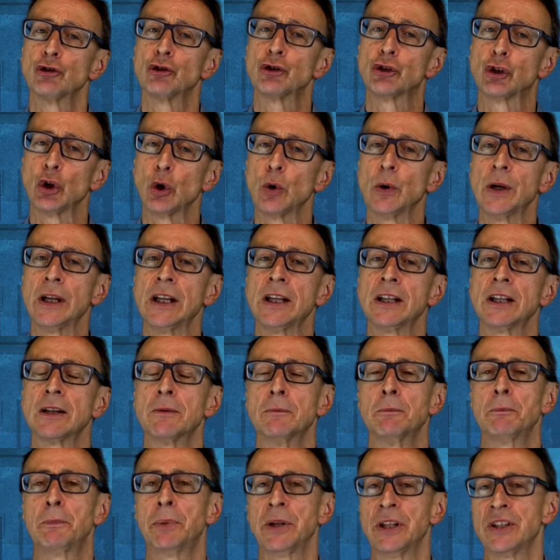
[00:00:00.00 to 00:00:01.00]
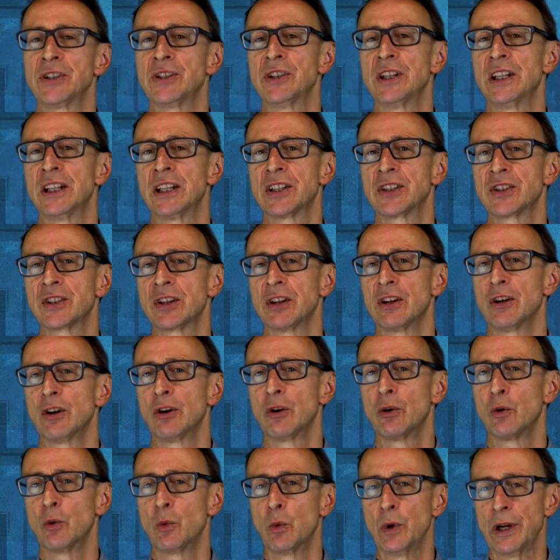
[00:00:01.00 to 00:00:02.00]
doing business
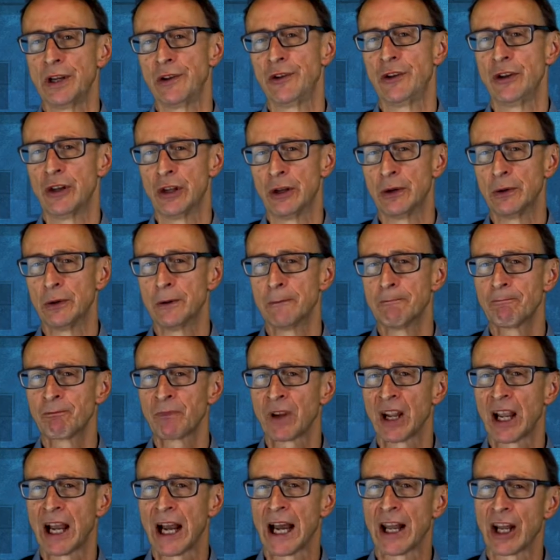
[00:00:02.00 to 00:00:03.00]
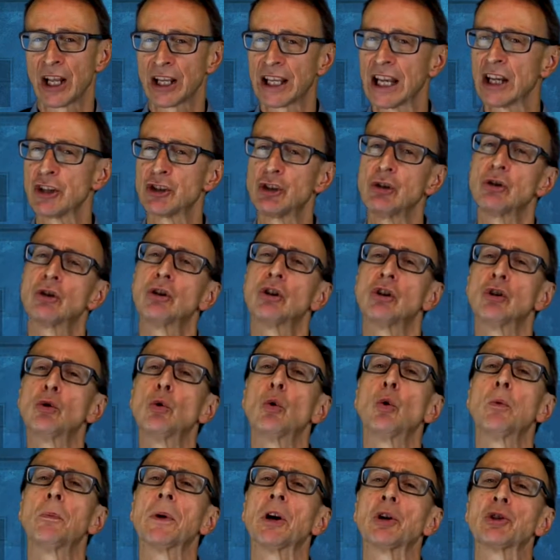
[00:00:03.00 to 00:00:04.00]
with you. And I guess you can
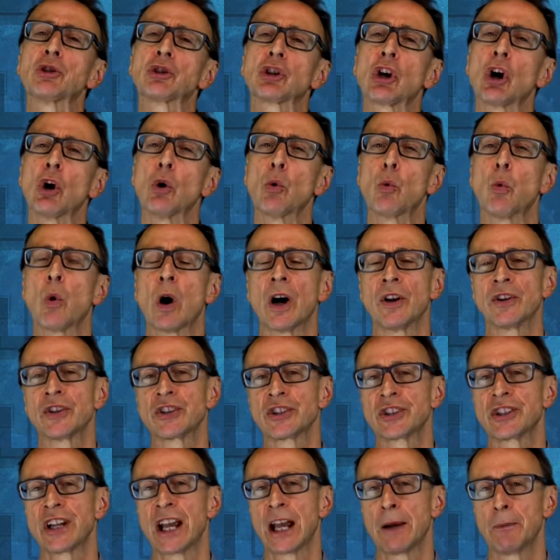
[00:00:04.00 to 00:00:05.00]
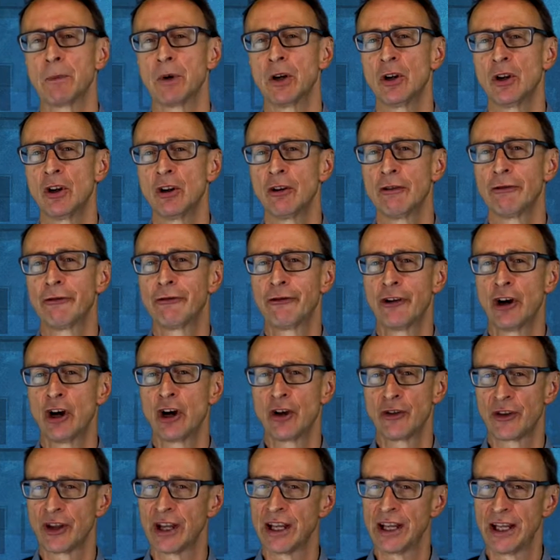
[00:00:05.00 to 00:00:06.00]
almost go one step
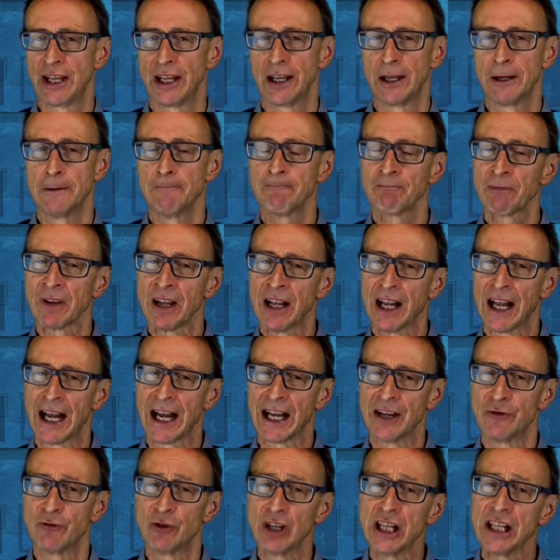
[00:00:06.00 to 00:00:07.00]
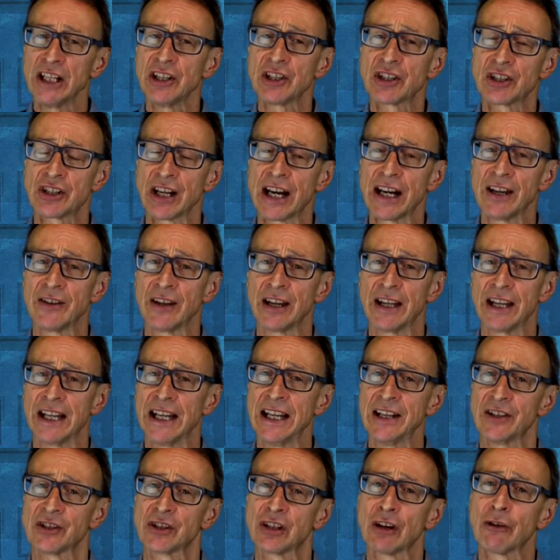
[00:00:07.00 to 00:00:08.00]
further here and really say that
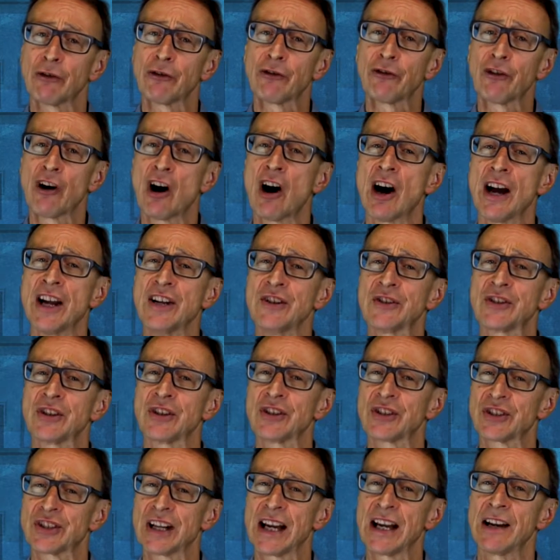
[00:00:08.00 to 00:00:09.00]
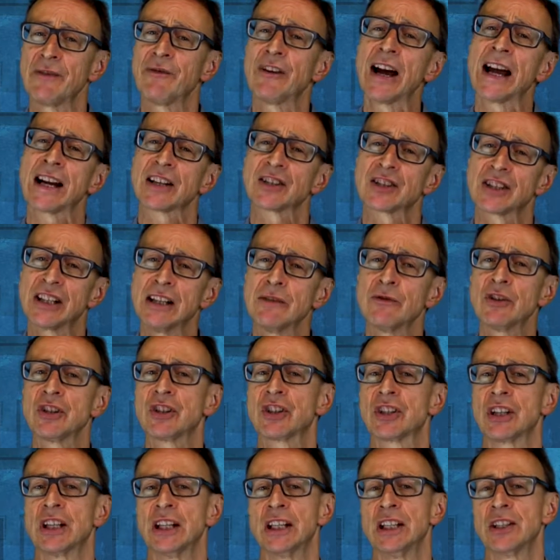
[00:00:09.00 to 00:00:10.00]
it defines the set of
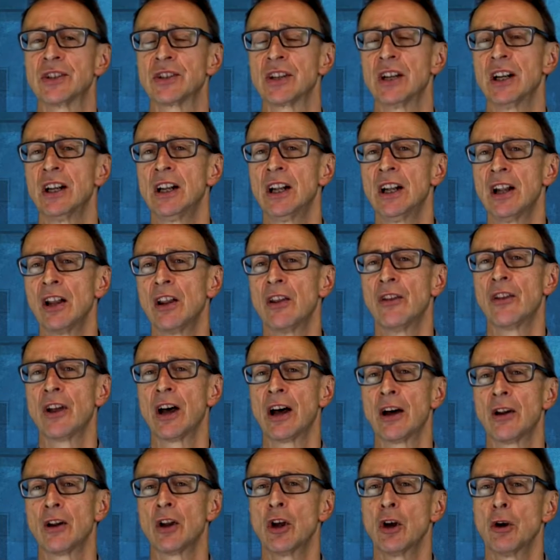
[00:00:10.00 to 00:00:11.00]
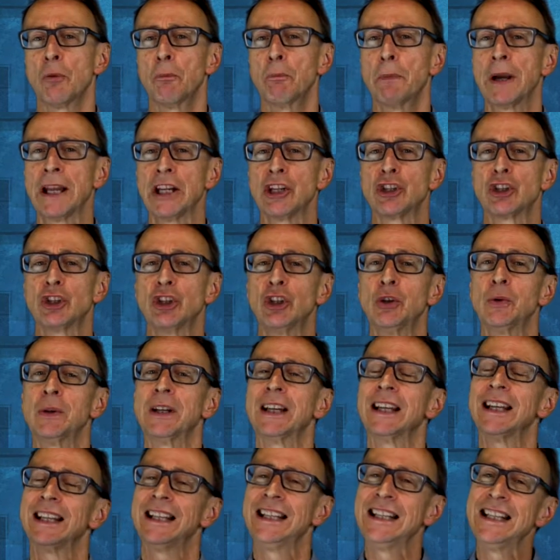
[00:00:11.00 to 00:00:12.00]
activities that make you
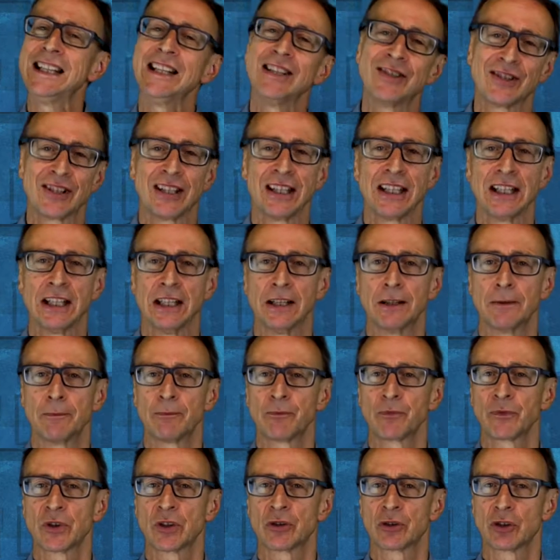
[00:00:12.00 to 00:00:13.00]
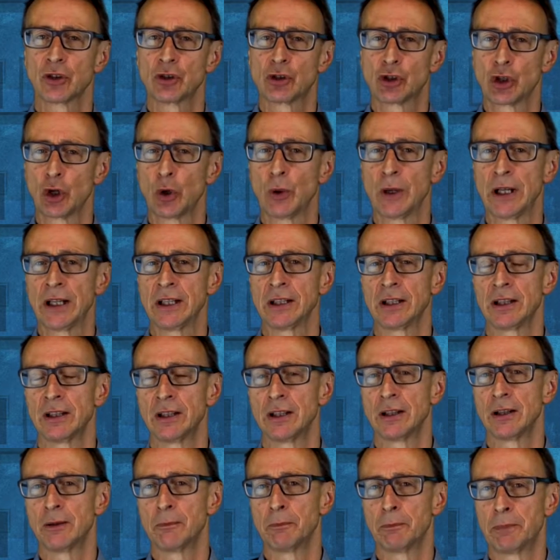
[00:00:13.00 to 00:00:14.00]
easy to doing
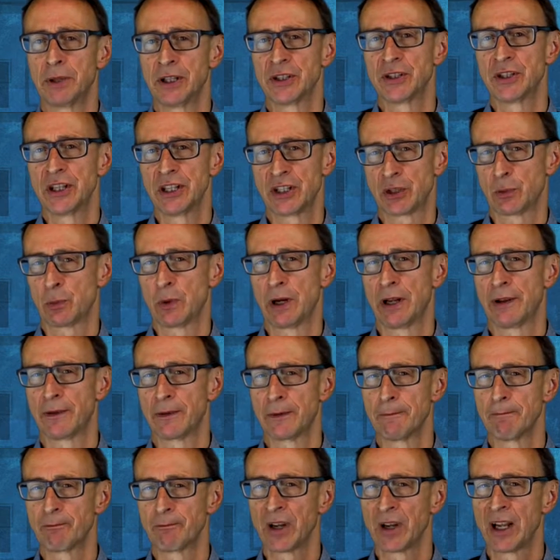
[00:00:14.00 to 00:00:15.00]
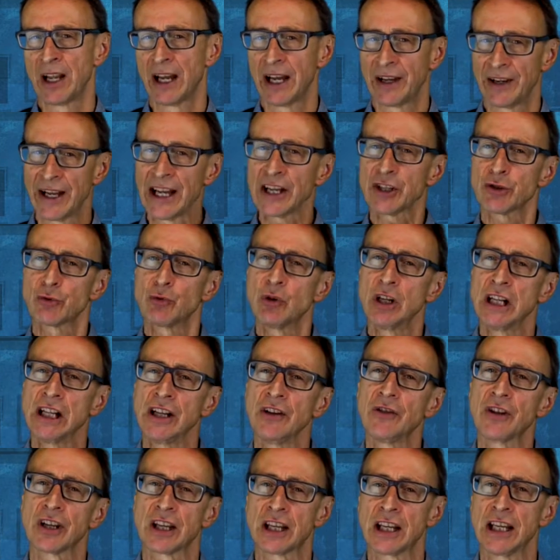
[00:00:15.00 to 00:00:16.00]
business with. And that's really
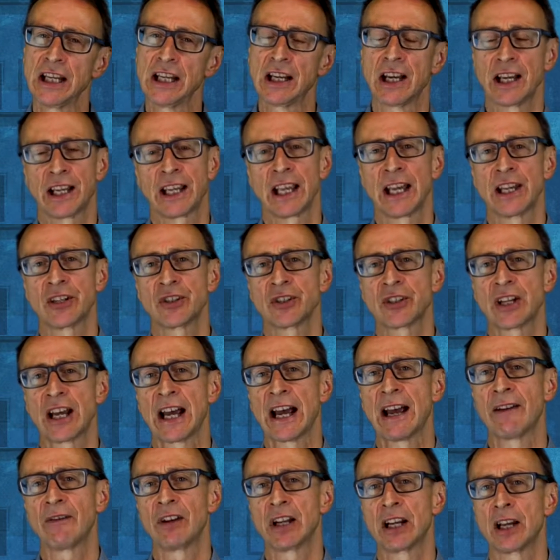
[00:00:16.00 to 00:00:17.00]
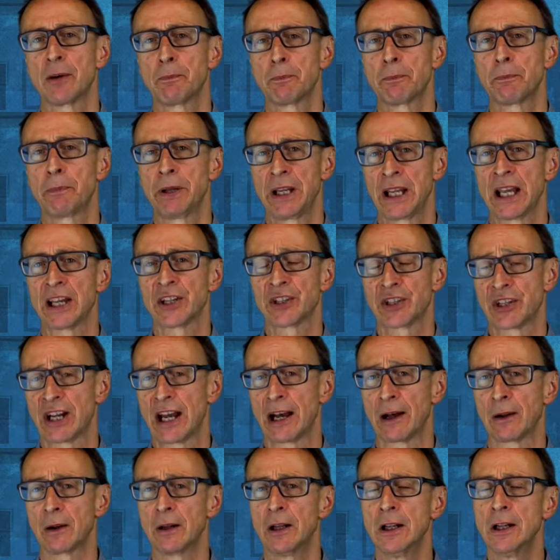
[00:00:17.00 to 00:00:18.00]
the key, I guess, to having a
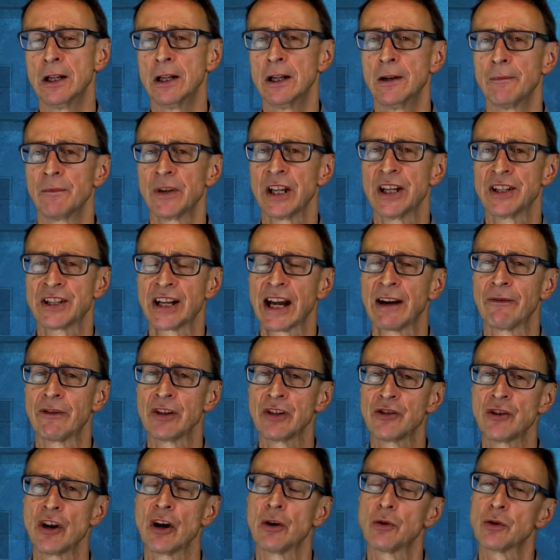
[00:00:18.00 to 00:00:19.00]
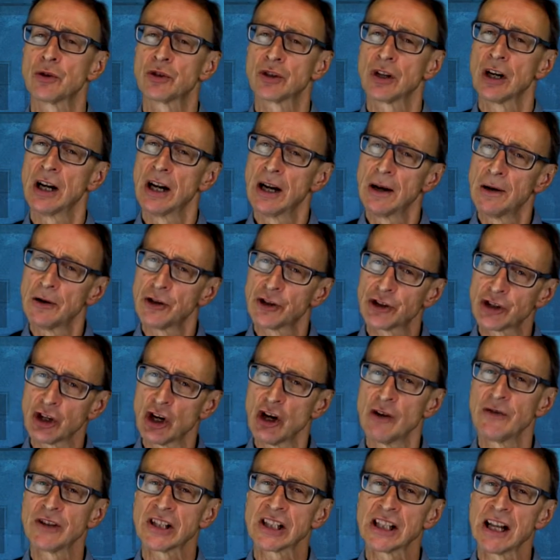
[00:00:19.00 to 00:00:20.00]
PSL, is having those
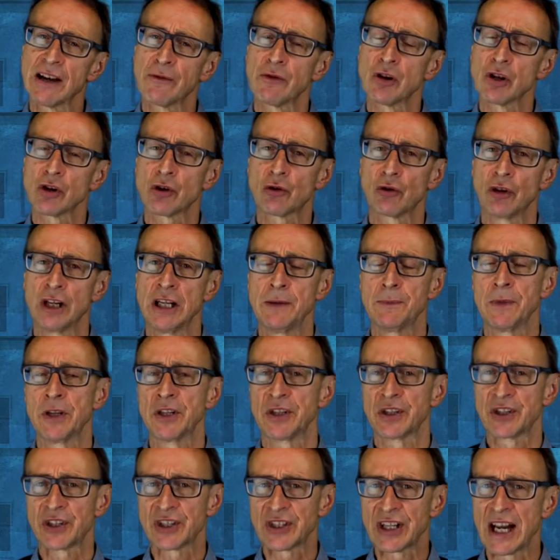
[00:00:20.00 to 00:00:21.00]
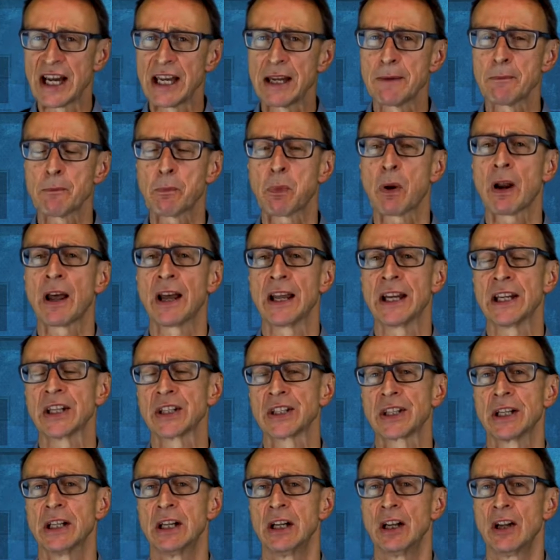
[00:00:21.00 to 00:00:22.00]
service level agreements set in
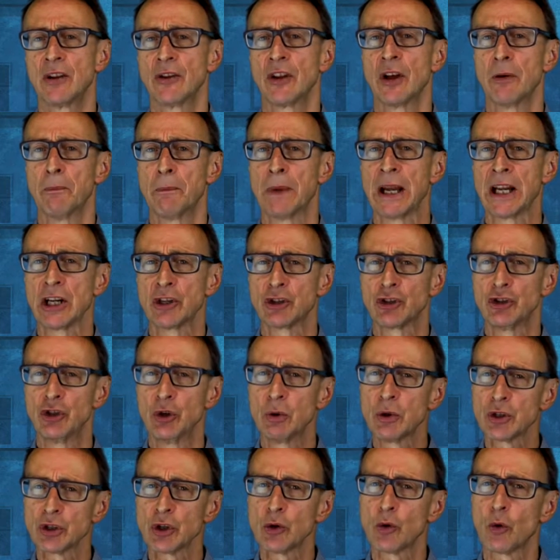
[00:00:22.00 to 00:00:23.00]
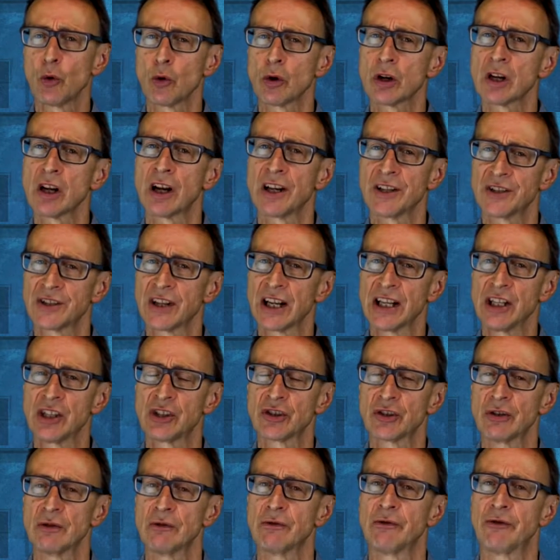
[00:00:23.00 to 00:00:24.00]
place that makes you as an
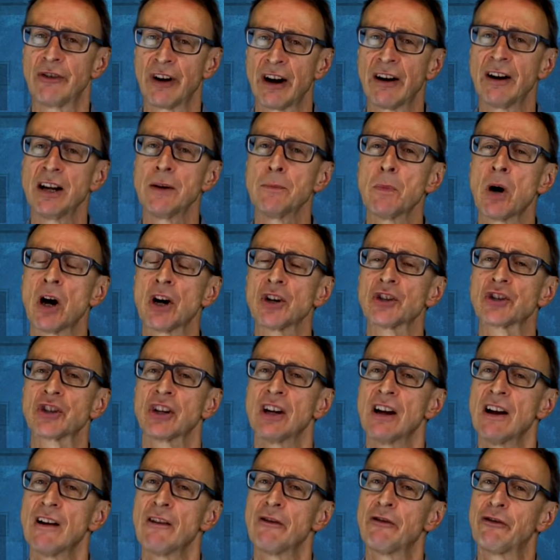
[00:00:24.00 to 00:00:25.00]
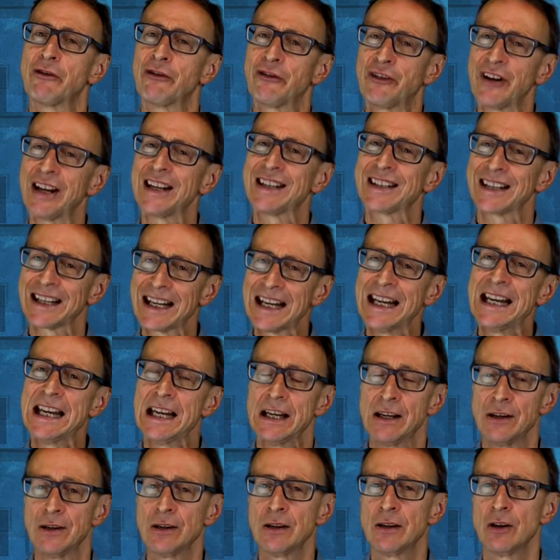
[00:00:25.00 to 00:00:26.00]
organization very much fit
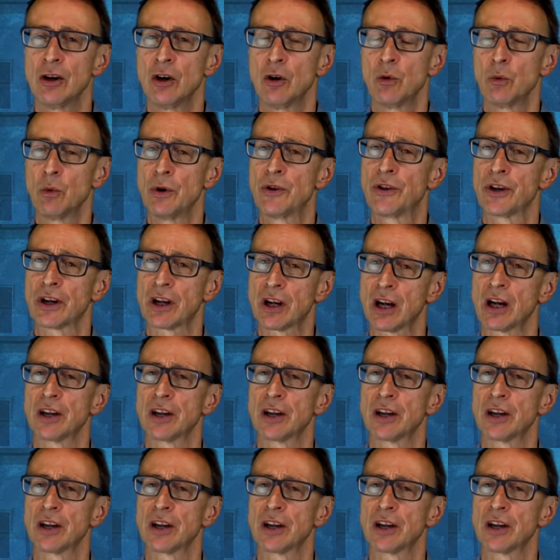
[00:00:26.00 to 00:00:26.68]
in with the